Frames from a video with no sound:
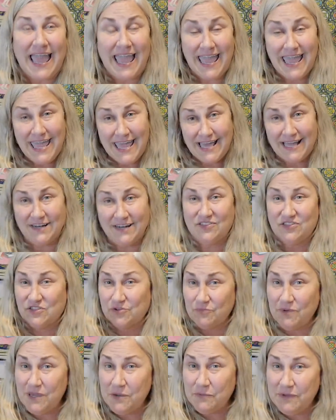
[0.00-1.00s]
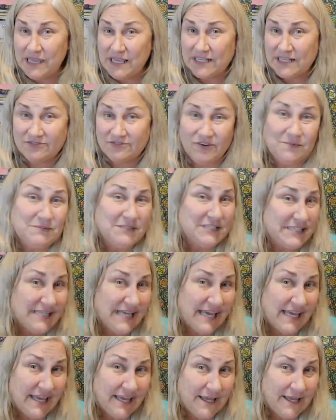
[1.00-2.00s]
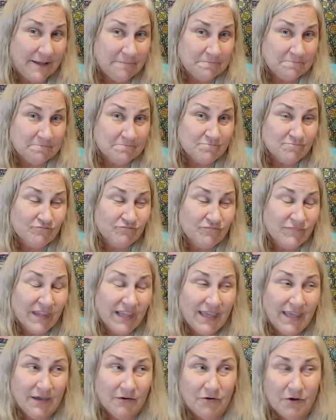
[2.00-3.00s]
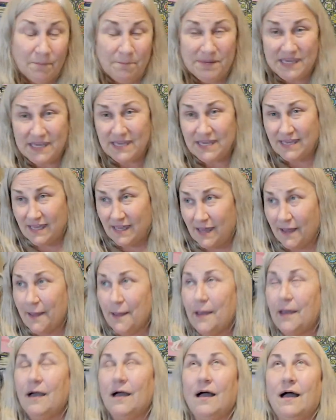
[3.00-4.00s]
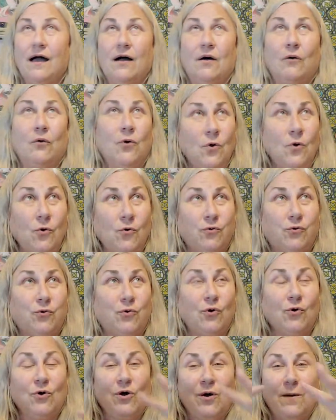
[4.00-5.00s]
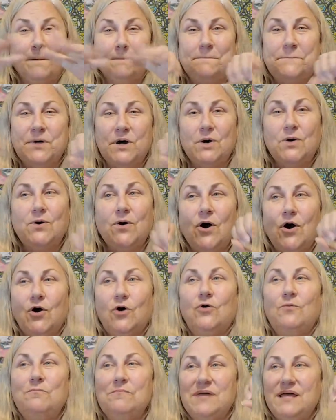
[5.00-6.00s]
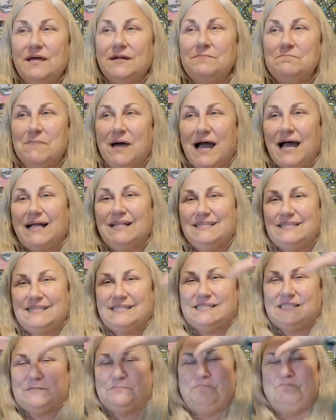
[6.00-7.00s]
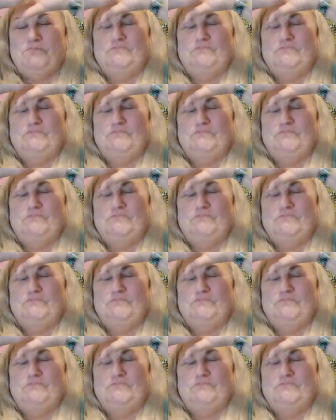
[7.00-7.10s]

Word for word: And three weeks from today, it will be whew, boho mid mods